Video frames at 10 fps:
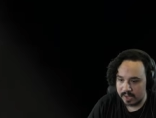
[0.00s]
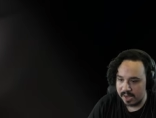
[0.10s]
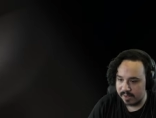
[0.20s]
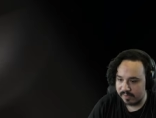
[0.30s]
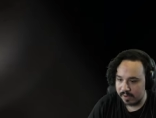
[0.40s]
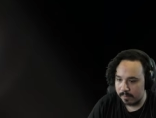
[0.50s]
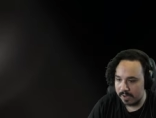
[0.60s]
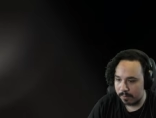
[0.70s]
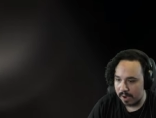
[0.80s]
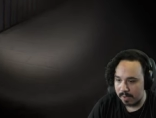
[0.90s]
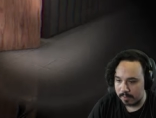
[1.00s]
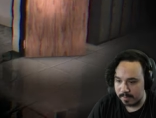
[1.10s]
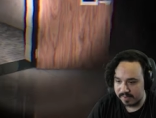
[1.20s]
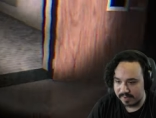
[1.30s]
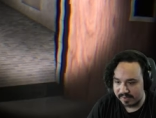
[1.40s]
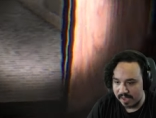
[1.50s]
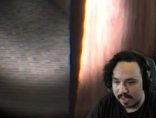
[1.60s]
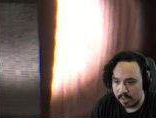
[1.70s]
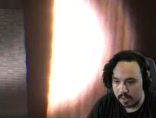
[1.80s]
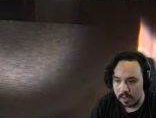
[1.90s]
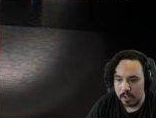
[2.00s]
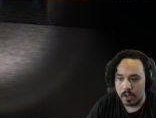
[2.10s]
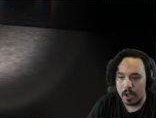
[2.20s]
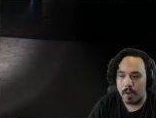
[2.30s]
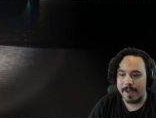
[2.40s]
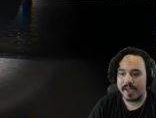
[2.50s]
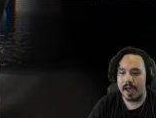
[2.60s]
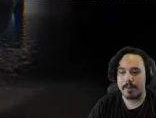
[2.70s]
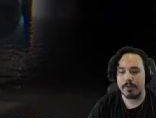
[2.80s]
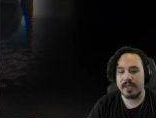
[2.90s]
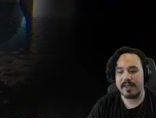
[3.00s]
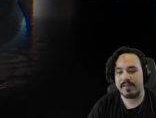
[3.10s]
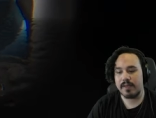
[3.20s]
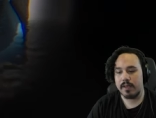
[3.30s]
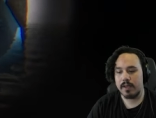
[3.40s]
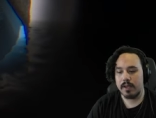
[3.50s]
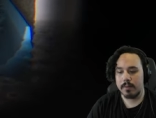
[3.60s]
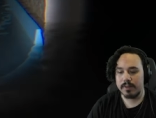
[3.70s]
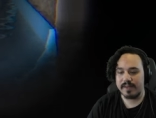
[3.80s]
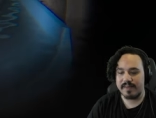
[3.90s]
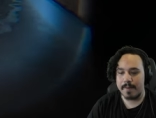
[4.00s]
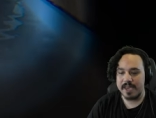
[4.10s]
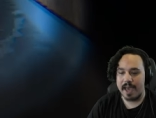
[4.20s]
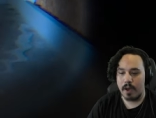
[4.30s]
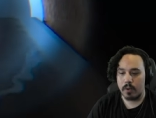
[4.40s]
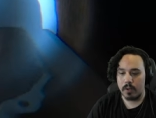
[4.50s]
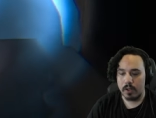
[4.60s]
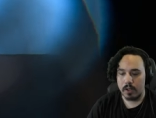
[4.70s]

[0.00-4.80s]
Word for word: kid is gonna be a problem. Is this it? Oh, my God. Please. Please get me out.